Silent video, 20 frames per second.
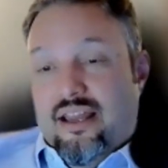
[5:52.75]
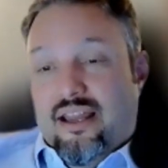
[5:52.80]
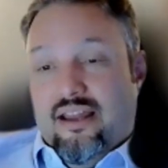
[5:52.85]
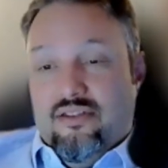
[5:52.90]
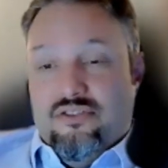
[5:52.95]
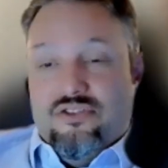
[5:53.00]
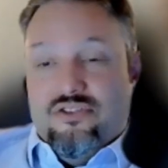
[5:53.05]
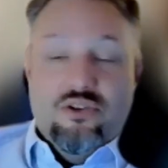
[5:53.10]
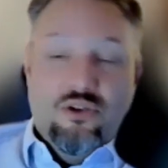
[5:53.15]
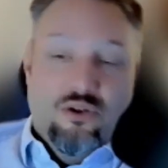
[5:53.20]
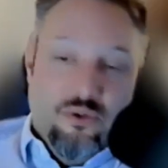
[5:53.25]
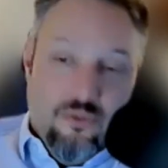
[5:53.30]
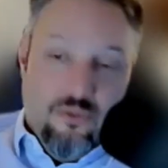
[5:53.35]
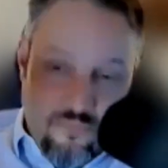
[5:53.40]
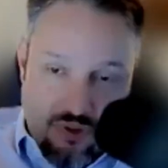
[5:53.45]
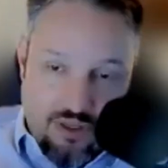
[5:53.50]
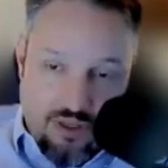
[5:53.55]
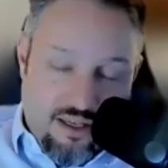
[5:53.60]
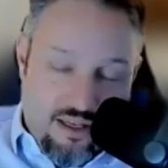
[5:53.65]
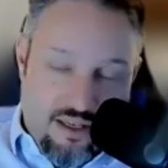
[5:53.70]
And
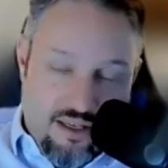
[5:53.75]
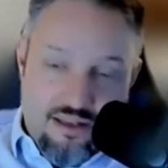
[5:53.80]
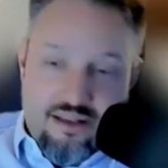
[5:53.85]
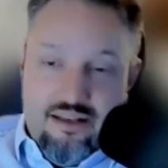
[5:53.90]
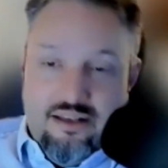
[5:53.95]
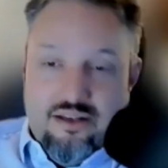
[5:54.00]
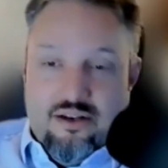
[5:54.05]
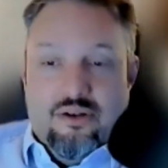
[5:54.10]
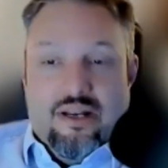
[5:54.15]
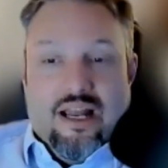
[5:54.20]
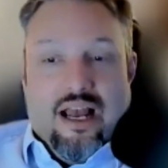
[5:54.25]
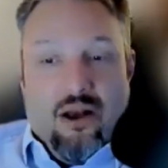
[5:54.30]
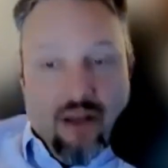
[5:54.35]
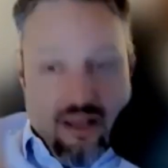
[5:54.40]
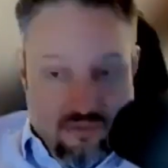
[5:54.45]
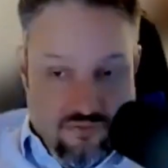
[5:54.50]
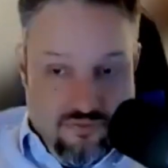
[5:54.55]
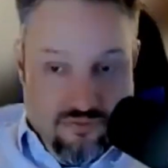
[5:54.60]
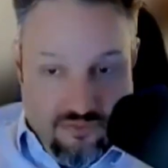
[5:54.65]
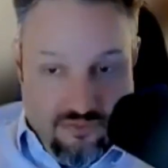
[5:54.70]
so, now
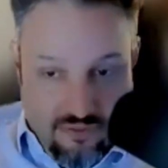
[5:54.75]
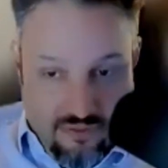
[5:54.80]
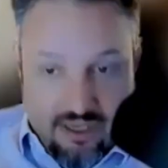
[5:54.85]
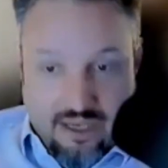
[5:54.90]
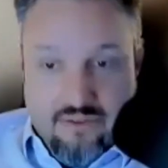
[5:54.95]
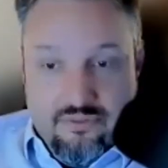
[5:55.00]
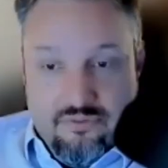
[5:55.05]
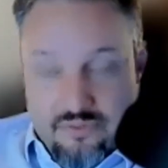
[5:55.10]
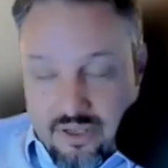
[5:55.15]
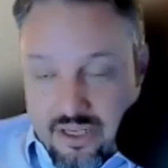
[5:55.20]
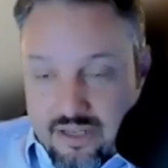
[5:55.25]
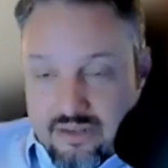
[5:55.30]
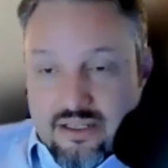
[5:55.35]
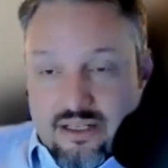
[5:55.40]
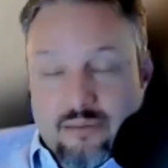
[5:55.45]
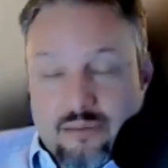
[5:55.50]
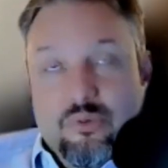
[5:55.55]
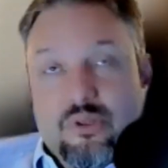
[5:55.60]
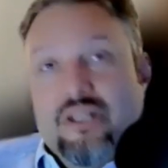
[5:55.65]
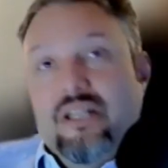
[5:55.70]
I've
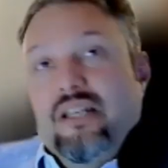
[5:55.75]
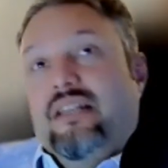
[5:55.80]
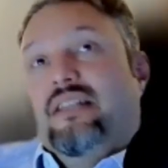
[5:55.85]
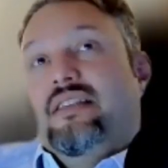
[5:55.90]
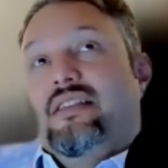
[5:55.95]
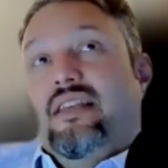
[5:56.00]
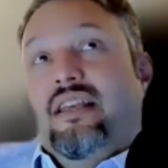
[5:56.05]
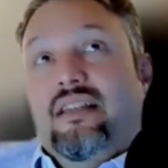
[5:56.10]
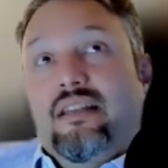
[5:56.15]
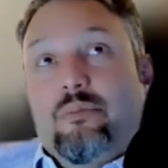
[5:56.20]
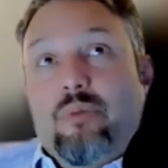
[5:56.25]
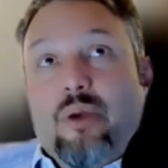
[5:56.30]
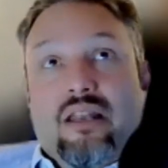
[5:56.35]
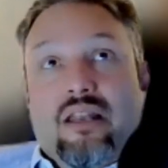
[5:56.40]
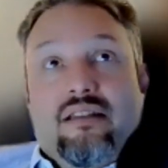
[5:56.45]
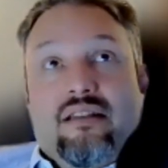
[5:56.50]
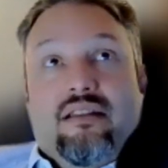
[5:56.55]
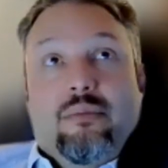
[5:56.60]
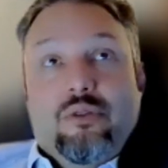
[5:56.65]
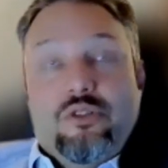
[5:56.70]
completed this
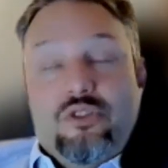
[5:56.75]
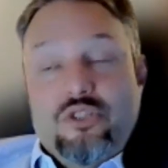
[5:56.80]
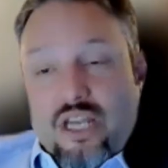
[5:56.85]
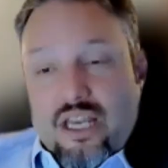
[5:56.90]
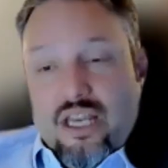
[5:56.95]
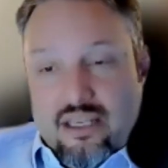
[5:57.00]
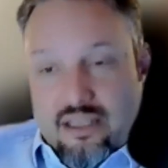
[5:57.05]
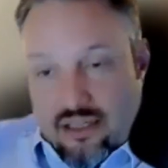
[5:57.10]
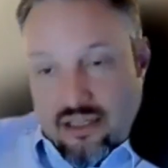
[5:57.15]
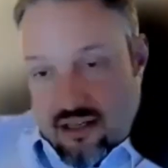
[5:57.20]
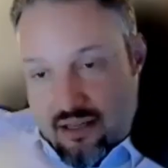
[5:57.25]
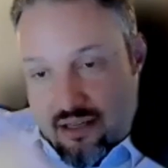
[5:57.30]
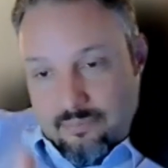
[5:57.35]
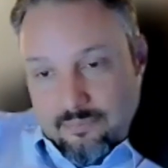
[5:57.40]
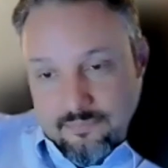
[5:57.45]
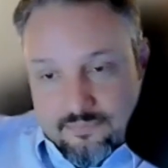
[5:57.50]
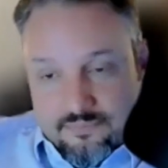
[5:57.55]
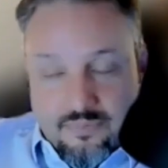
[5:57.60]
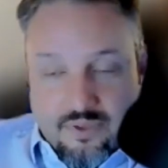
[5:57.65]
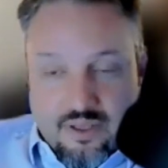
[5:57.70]
independent double check and
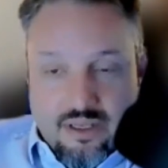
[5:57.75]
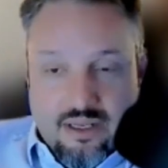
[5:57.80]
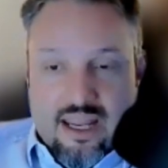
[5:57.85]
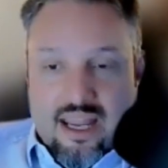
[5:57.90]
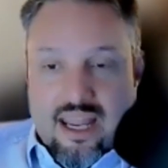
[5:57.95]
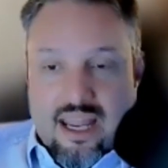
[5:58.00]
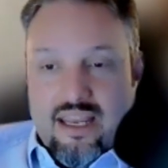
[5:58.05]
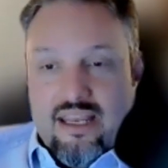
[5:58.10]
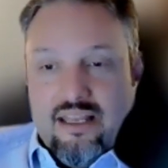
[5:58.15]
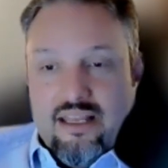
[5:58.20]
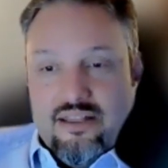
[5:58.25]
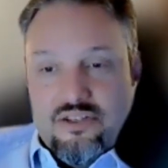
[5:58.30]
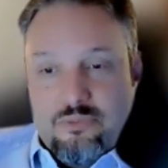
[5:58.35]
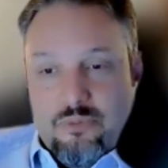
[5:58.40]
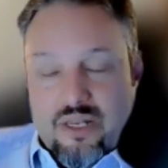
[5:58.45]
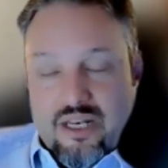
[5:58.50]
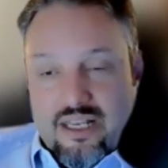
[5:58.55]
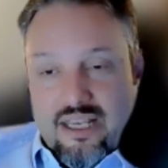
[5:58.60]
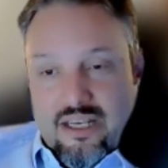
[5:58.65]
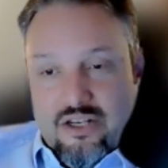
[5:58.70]
I'm hanging this
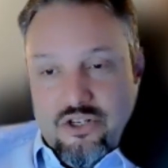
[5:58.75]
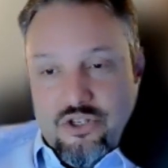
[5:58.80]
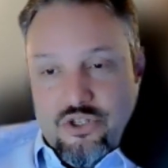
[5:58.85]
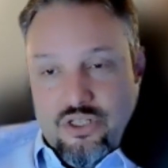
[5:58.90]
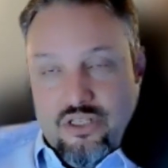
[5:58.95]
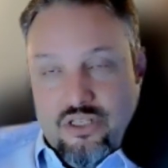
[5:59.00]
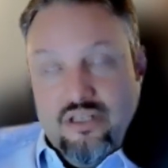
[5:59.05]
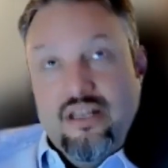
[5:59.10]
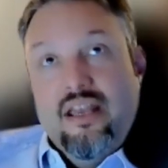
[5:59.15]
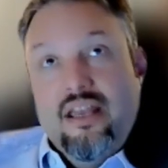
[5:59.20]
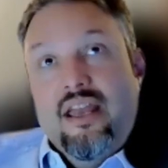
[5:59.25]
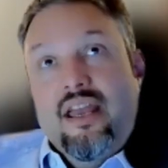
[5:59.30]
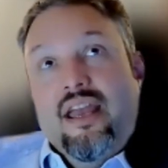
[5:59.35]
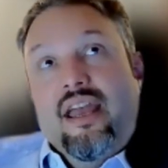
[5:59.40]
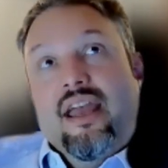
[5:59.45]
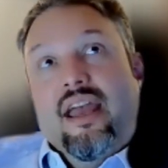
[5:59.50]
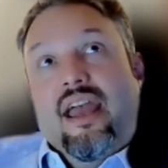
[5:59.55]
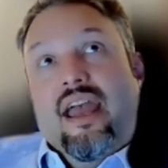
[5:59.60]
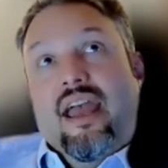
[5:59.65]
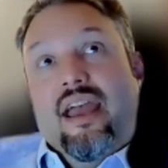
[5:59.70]
medication,
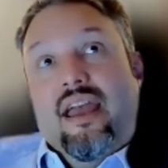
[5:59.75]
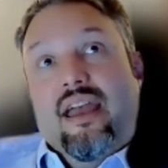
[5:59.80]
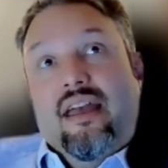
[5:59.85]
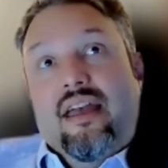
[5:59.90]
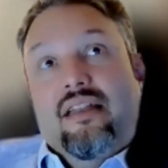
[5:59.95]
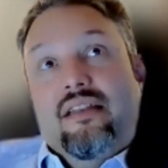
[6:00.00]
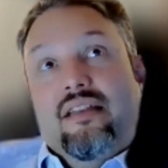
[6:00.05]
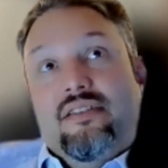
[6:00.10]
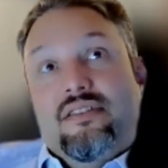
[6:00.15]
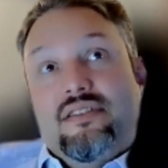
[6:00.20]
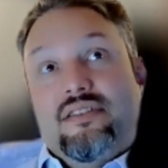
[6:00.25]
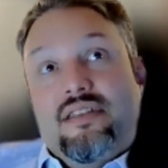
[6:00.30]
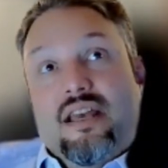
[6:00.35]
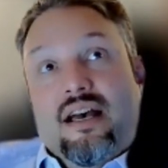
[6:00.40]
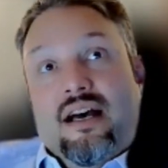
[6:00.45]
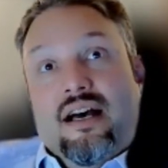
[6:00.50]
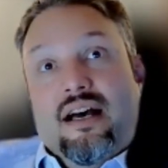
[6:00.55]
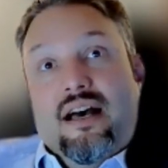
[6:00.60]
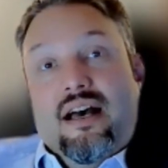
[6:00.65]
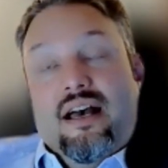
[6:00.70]
and
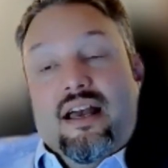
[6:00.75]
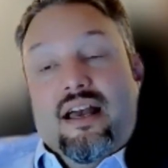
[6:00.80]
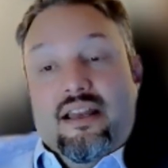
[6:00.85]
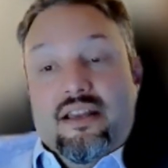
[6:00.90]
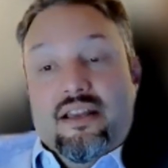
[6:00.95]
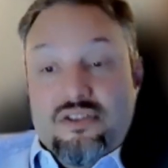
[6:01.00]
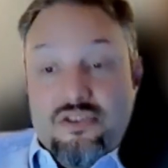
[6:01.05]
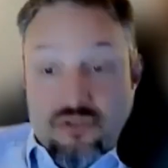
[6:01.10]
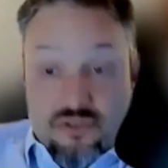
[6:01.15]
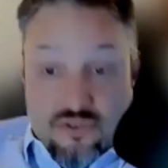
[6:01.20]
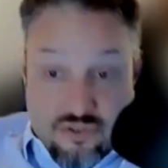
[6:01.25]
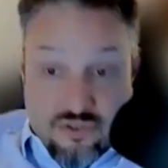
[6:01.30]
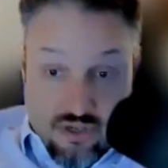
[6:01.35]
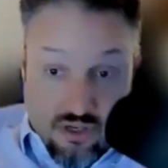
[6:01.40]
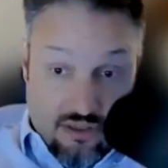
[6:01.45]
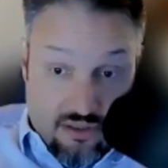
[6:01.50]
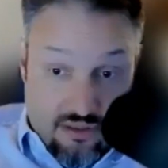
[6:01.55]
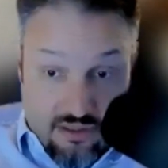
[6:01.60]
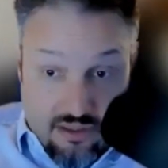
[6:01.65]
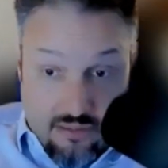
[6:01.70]
I
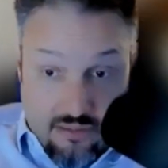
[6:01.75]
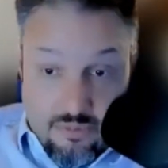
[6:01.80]
start the